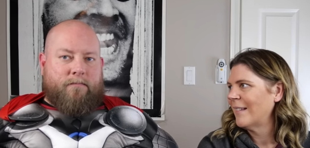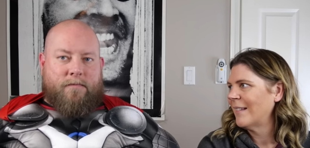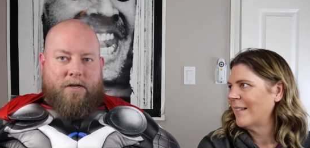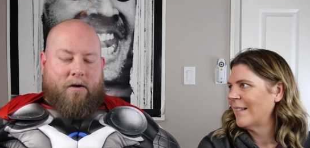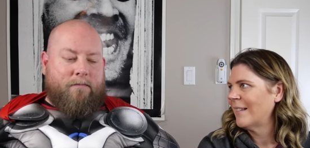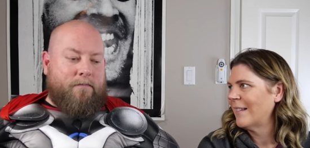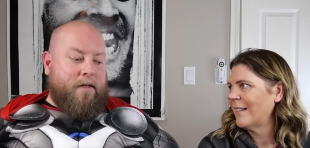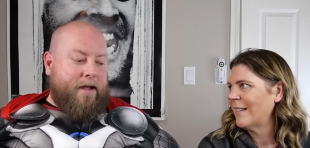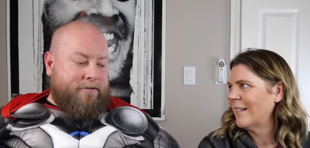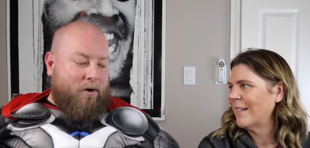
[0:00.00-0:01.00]
Speaker 1: So
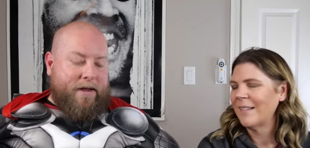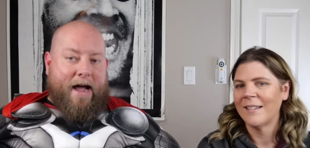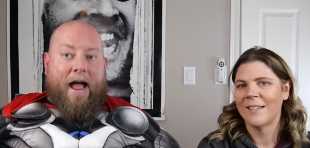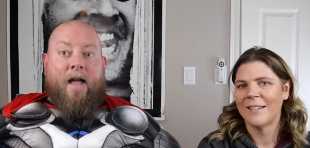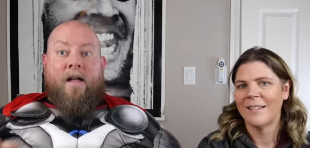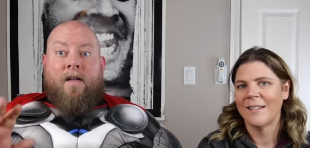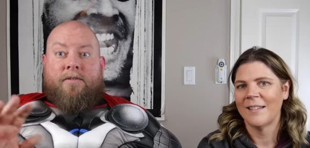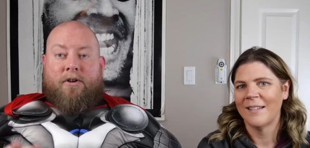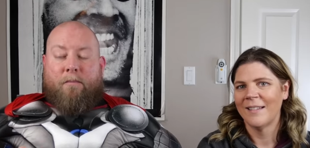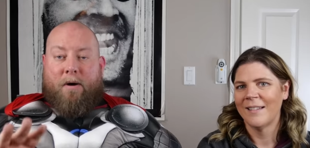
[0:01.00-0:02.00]
that's all we got.
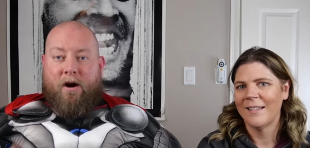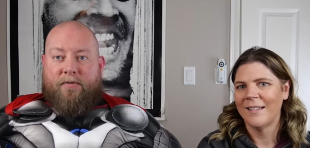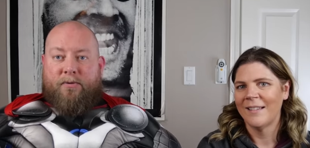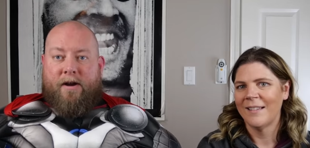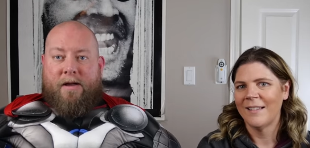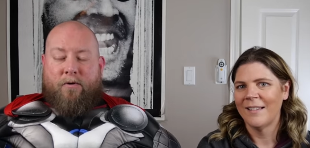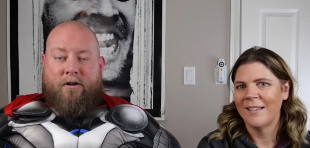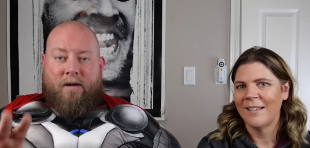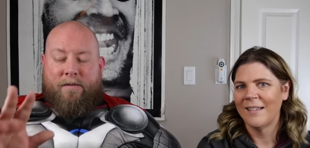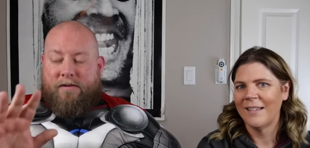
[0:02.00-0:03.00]
So part three will
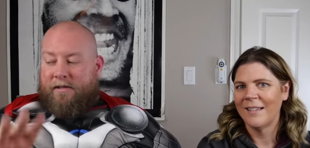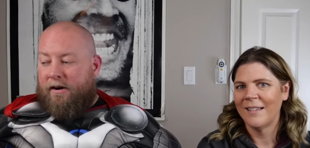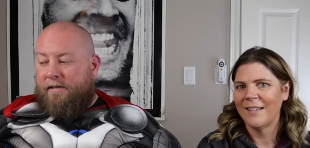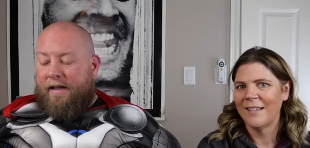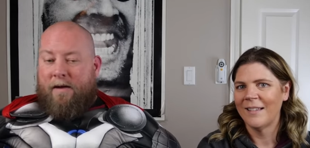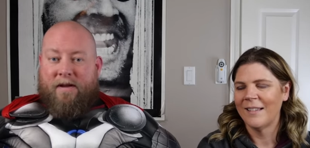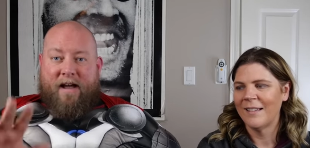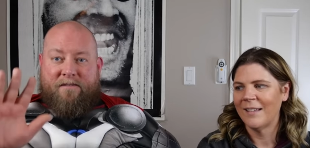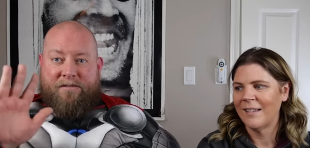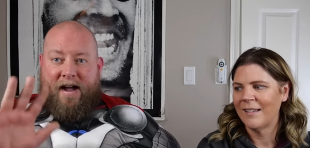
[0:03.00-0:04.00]
come this Thursday. We
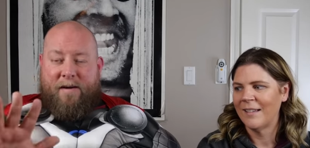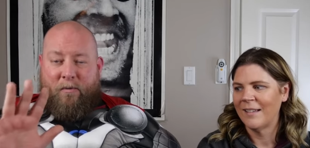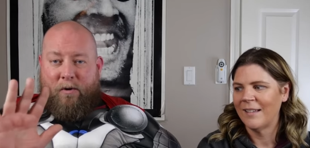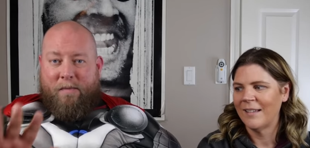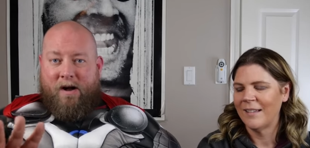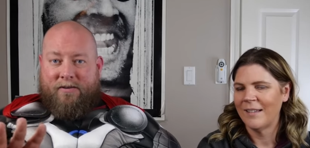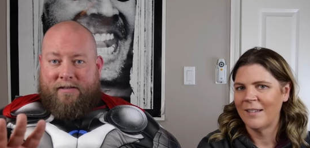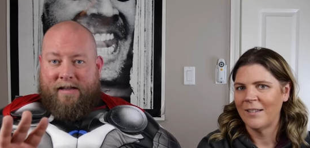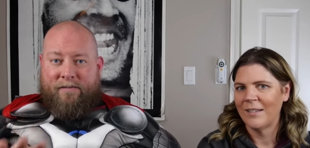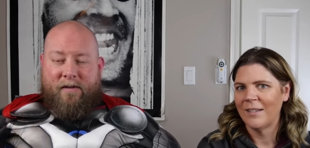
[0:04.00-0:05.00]
got five more boxes
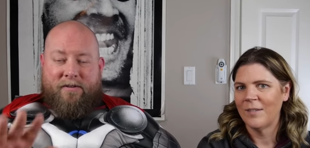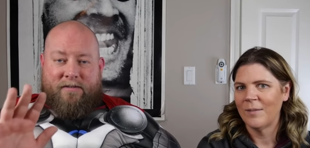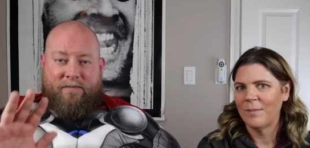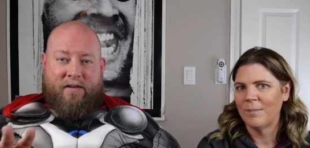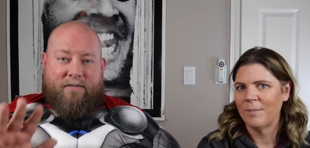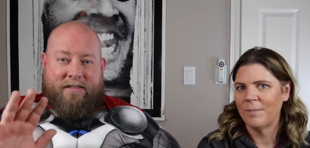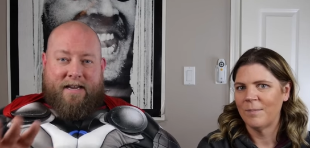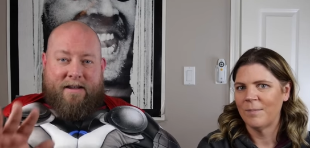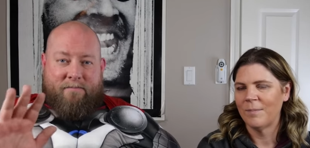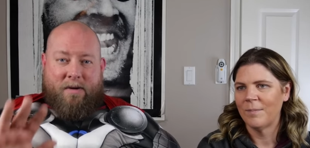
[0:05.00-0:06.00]
left of this
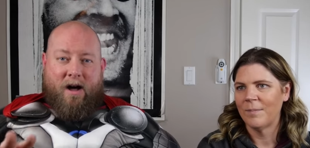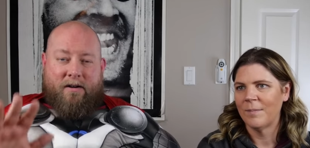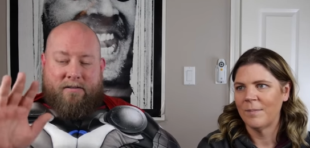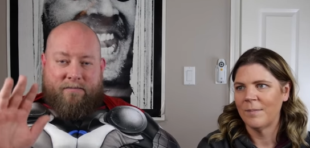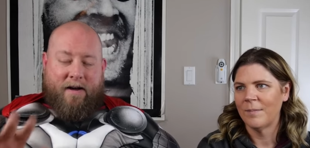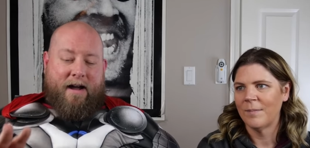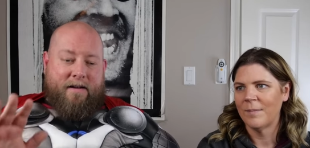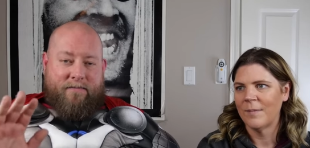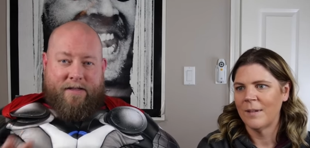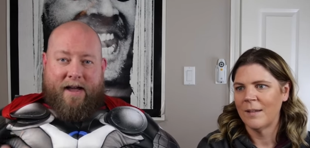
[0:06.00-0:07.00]
15 box,
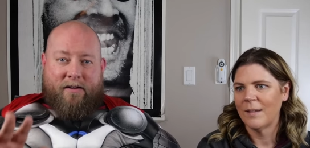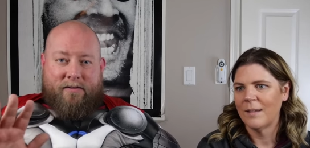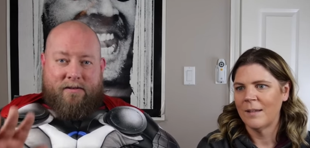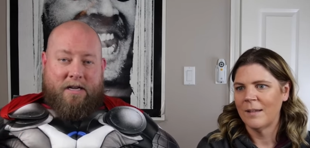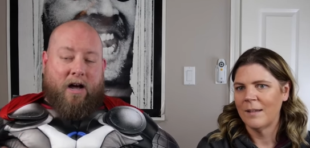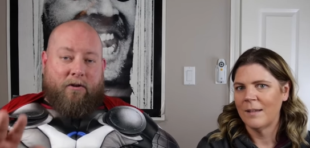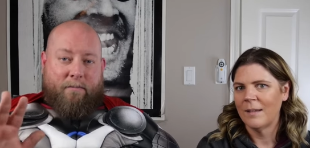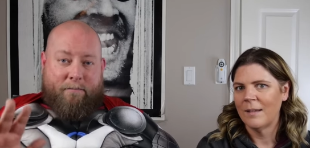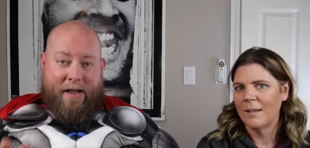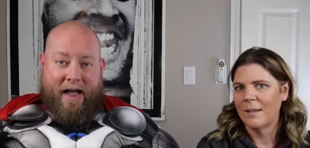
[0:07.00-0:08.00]
$5,000
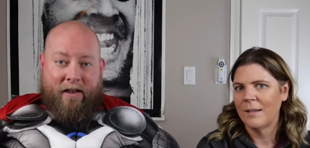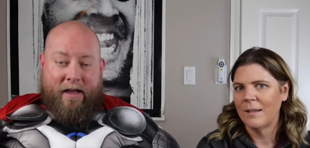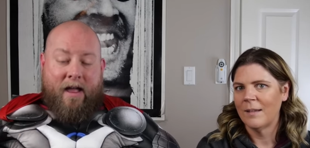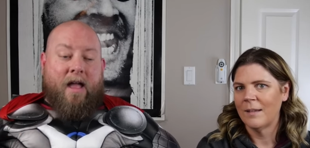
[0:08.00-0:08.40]
pallet.